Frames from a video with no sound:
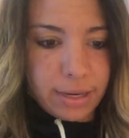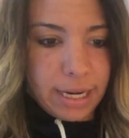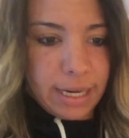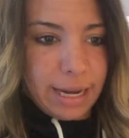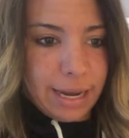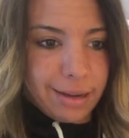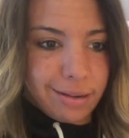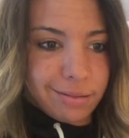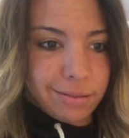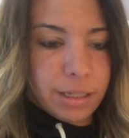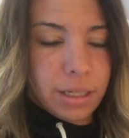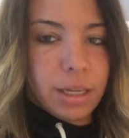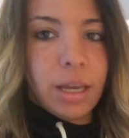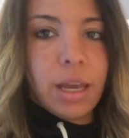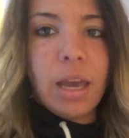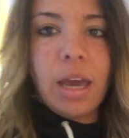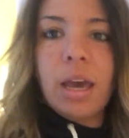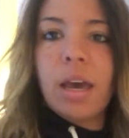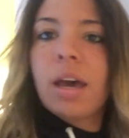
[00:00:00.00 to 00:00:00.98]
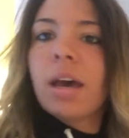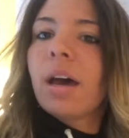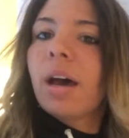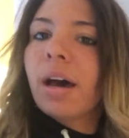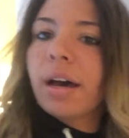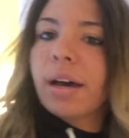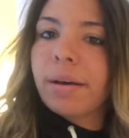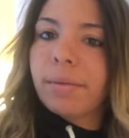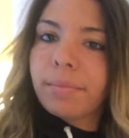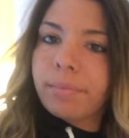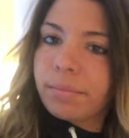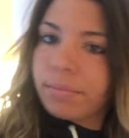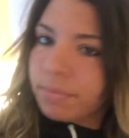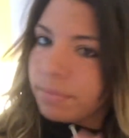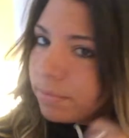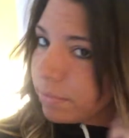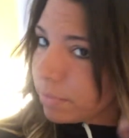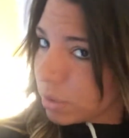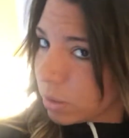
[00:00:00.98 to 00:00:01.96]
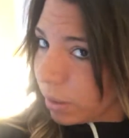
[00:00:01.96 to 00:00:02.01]
right now.
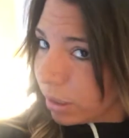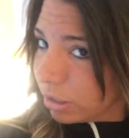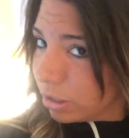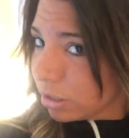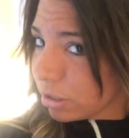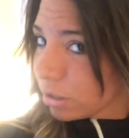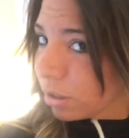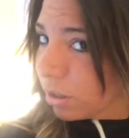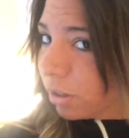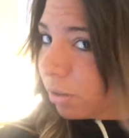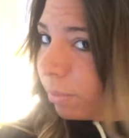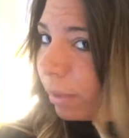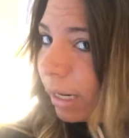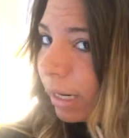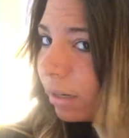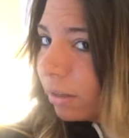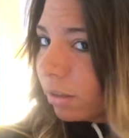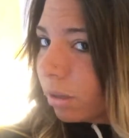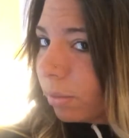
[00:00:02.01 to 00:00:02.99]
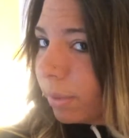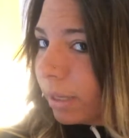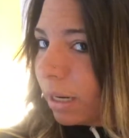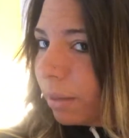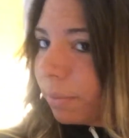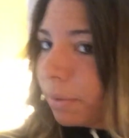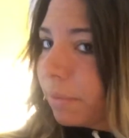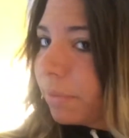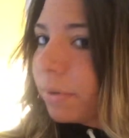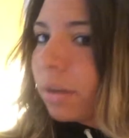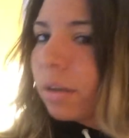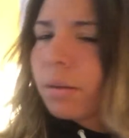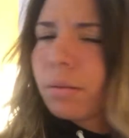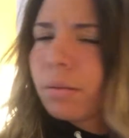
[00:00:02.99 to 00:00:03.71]
So I just curled my hair a little bit. I'm